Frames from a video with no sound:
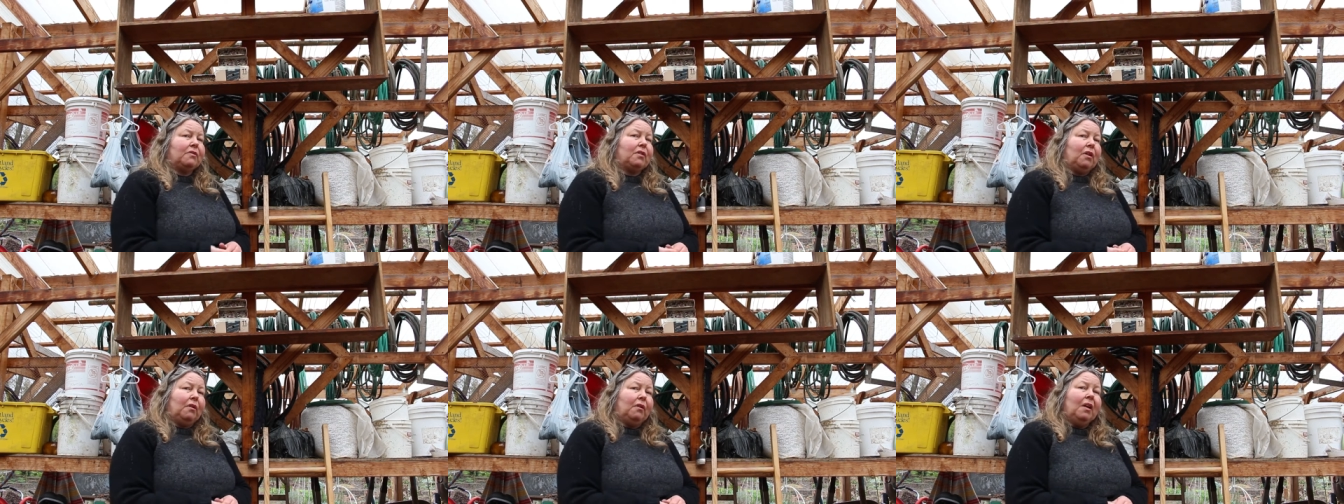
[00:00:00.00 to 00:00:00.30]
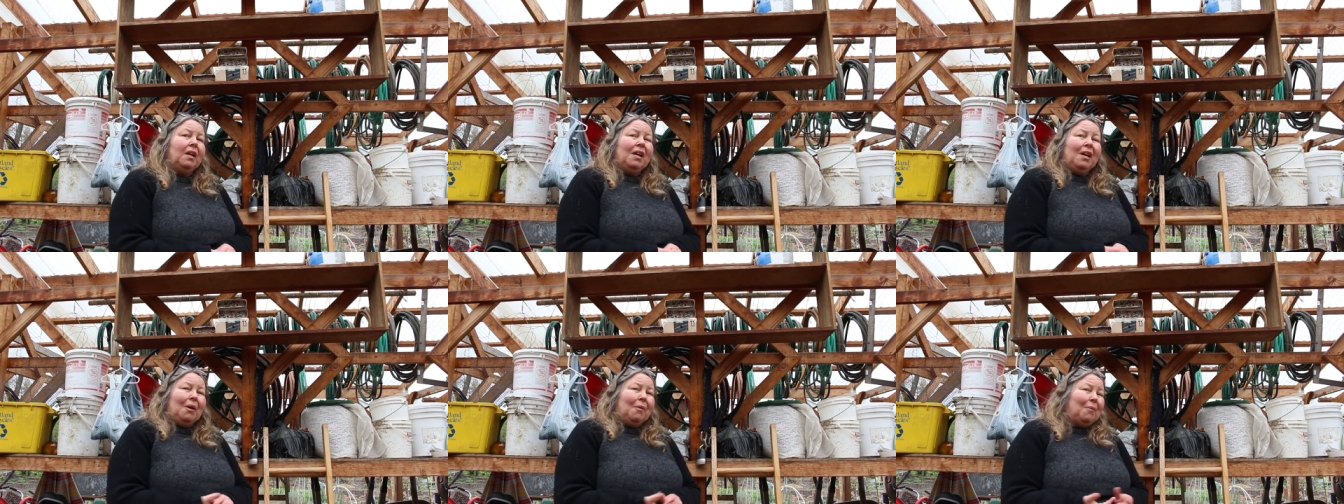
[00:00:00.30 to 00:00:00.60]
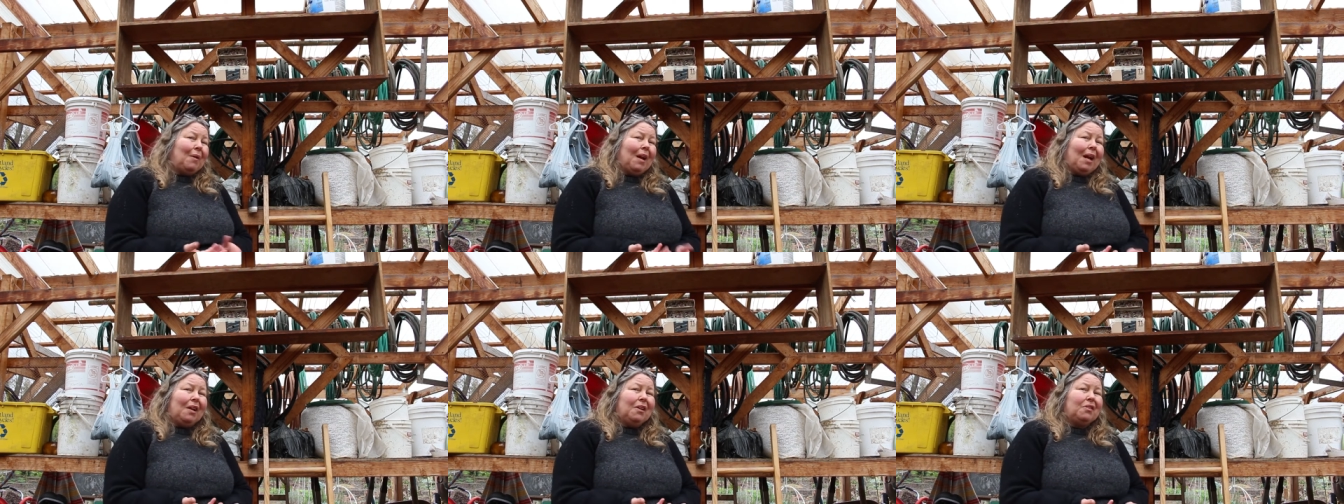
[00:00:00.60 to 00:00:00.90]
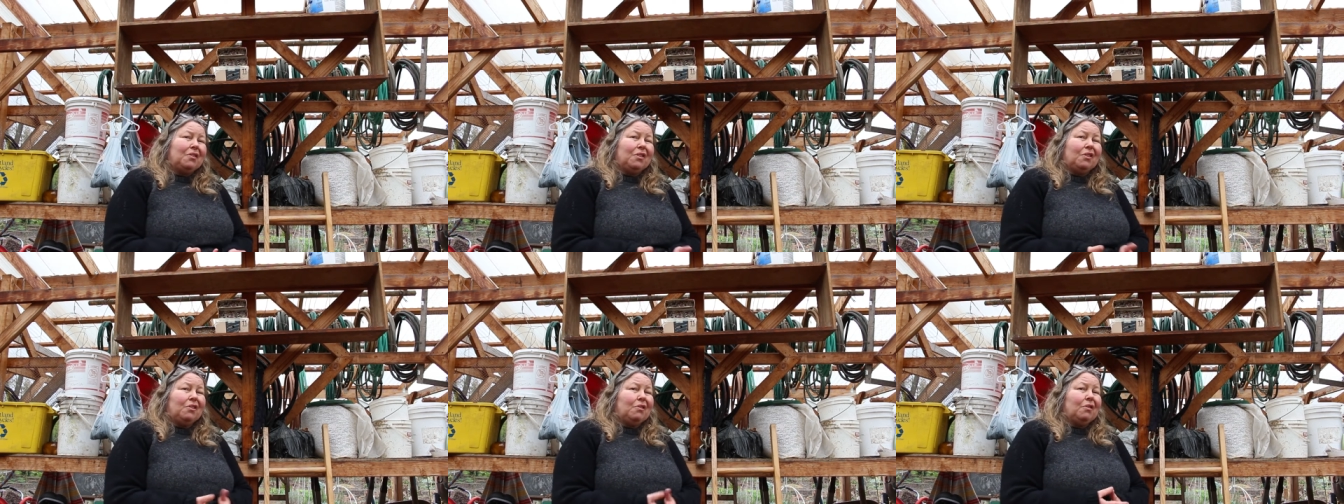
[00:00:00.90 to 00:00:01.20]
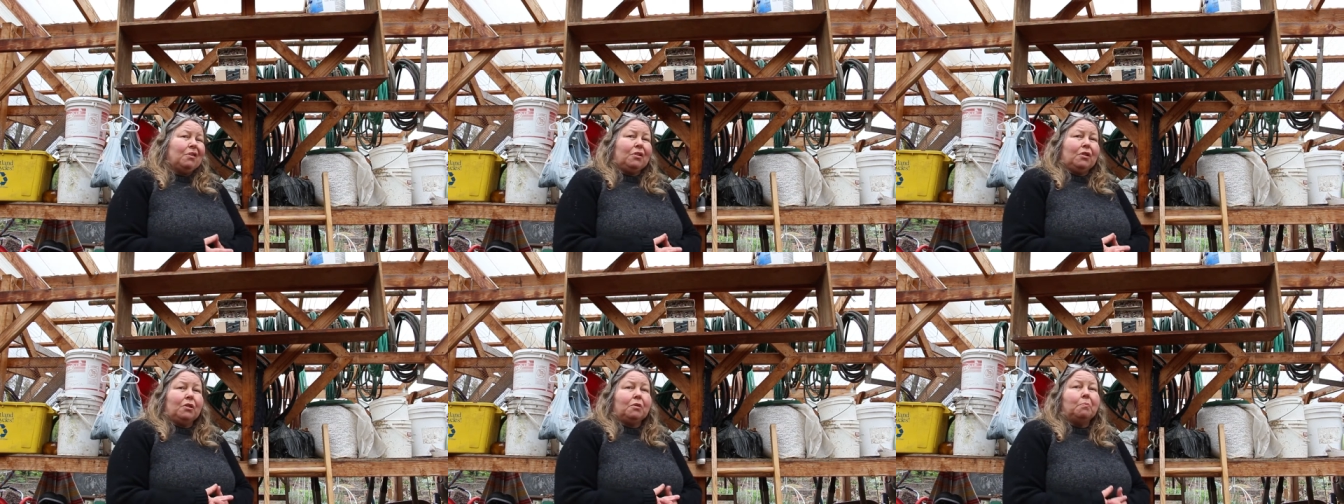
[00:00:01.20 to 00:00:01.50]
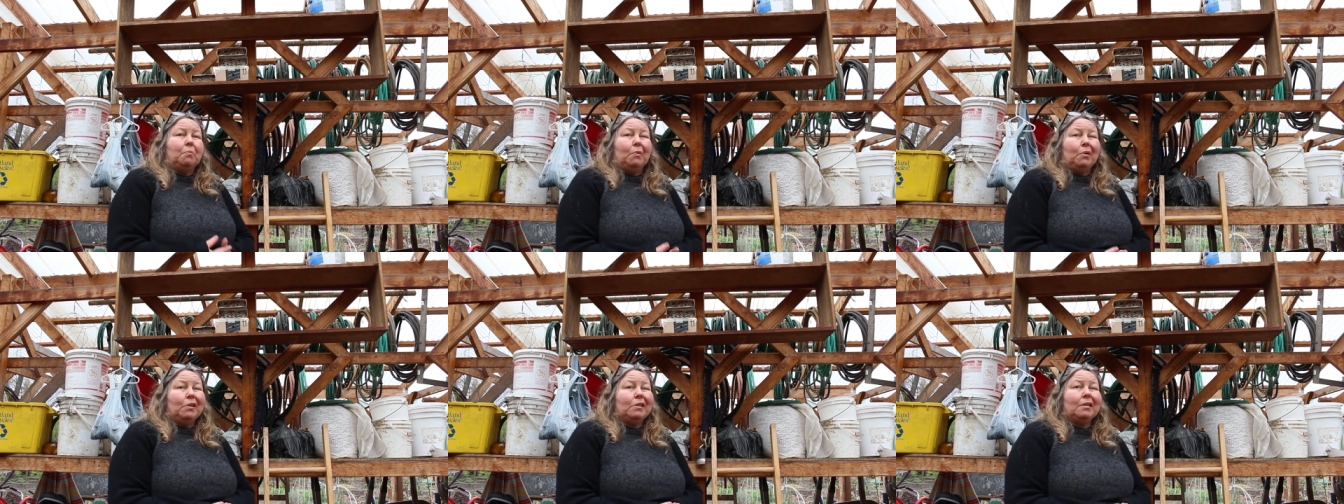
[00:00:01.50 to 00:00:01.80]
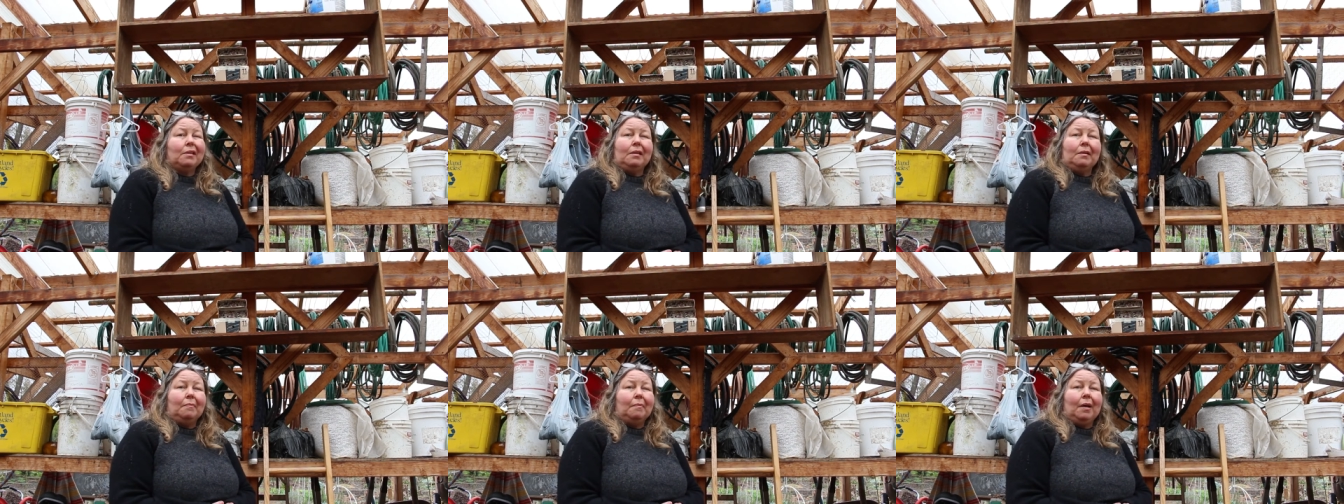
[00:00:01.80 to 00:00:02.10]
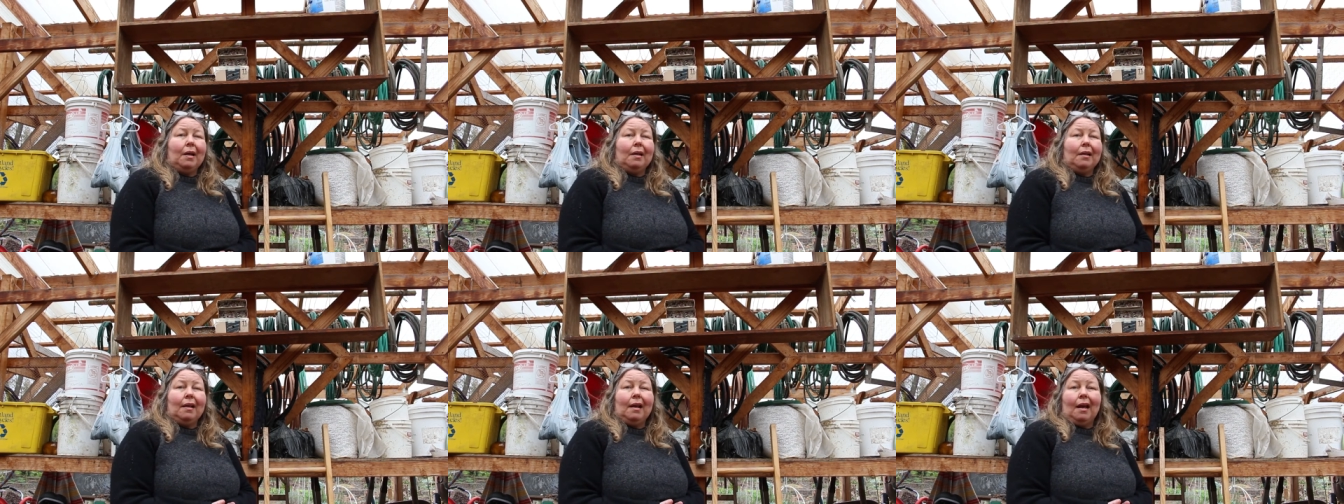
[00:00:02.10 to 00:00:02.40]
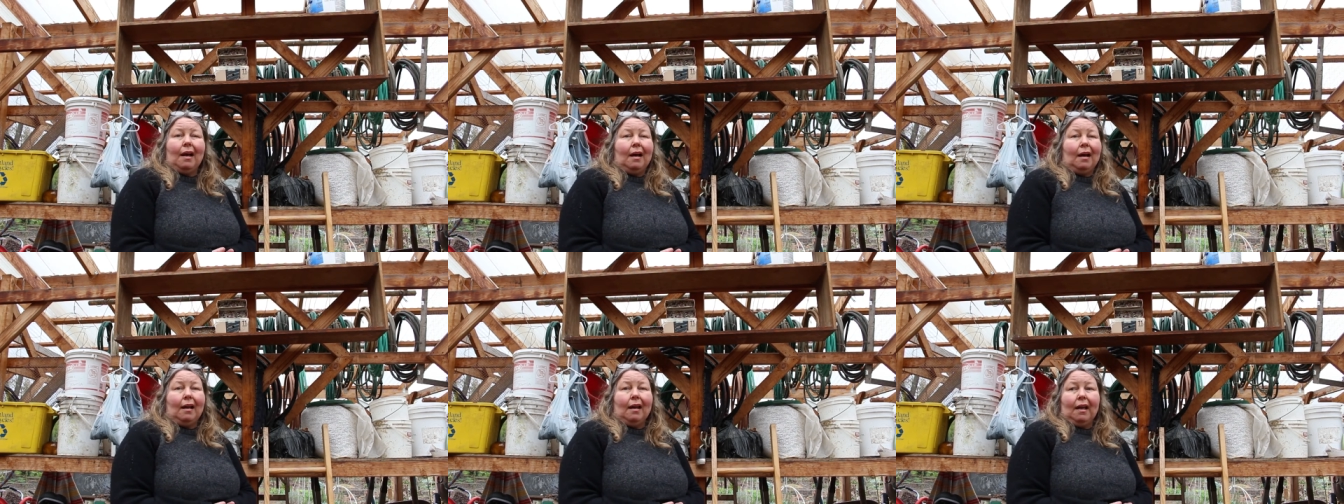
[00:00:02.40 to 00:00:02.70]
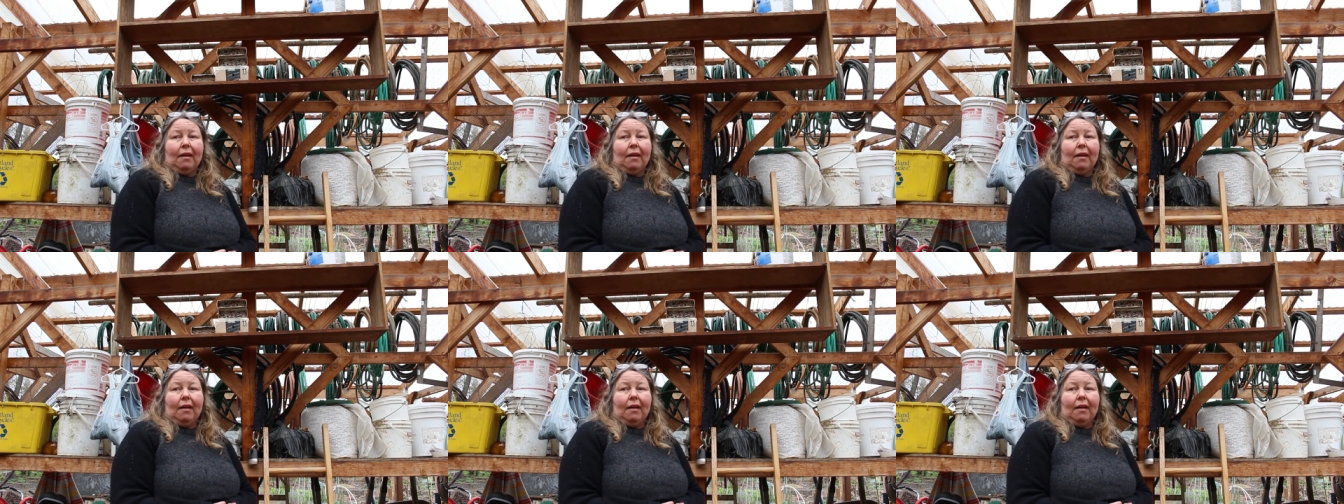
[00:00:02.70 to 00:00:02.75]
So what I usually do is just moisten the mud uh,